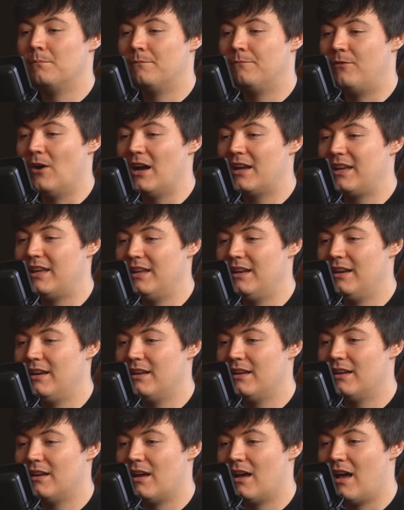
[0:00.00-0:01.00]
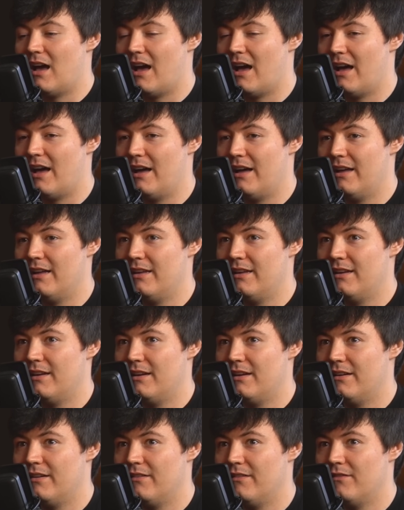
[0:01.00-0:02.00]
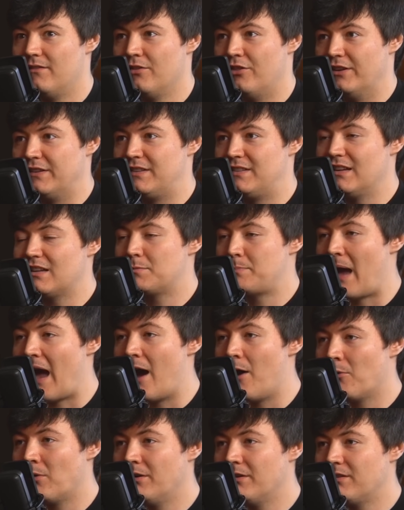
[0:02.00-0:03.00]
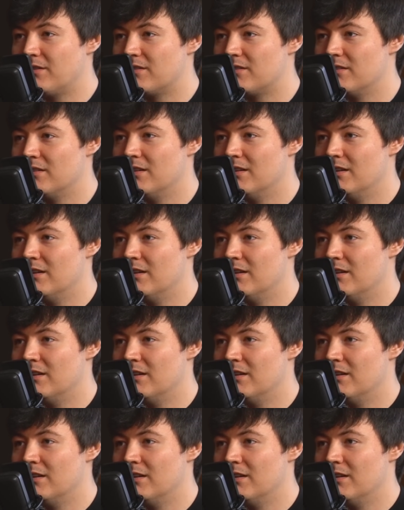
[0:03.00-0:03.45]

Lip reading: Fucking the 6 powers